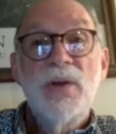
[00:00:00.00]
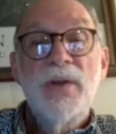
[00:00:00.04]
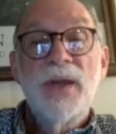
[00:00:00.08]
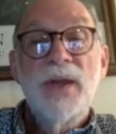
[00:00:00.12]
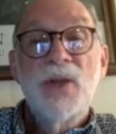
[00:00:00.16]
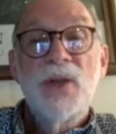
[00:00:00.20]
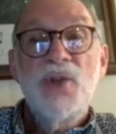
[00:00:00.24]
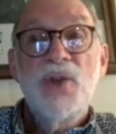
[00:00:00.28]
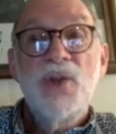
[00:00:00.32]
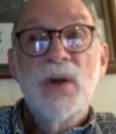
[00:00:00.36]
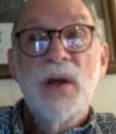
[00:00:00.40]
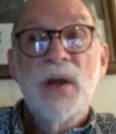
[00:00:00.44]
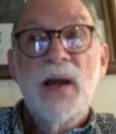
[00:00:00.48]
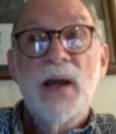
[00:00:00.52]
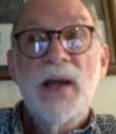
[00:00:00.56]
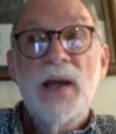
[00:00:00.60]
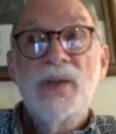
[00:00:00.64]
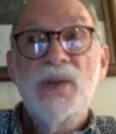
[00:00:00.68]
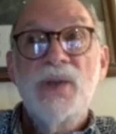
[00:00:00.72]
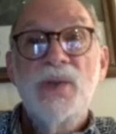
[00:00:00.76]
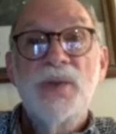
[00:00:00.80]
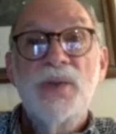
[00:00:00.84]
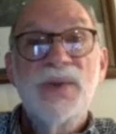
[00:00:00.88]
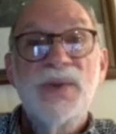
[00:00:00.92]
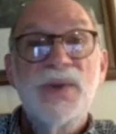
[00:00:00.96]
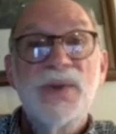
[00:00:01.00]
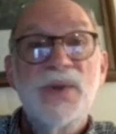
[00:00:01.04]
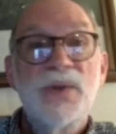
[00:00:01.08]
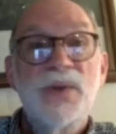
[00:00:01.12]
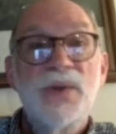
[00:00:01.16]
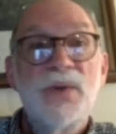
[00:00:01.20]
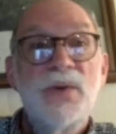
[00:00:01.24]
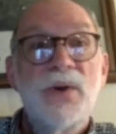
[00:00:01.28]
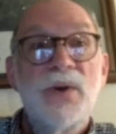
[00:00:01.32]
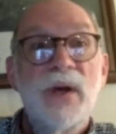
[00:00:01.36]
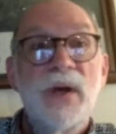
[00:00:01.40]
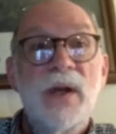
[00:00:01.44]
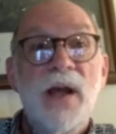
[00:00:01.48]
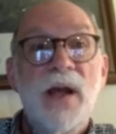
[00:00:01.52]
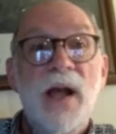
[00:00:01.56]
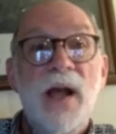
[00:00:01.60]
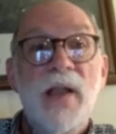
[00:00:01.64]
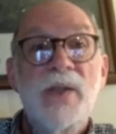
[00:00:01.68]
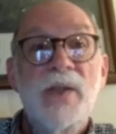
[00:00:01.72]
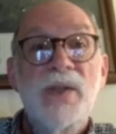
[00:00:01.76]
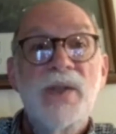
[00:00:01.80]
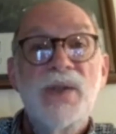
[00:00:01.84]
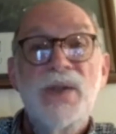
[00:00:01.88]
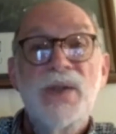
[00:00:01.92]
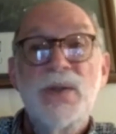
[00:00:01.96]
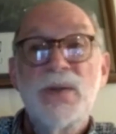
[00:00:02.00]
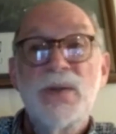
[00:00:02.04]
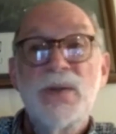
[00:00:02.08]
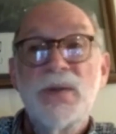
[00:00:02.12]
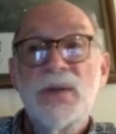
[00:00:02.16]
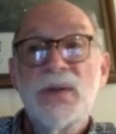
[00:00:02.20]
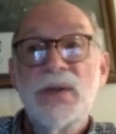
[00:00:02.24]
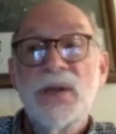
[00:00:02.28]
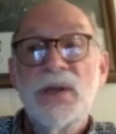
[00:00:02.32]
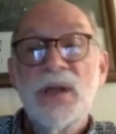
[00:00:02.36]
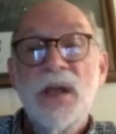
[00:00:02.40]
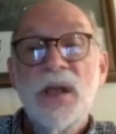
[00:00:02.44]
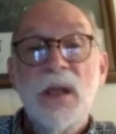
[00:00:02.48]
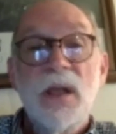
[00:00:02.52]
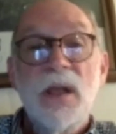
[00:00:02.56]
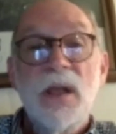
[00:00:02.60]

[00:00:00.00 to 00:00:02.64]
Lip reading: that you're a high school student or a college student,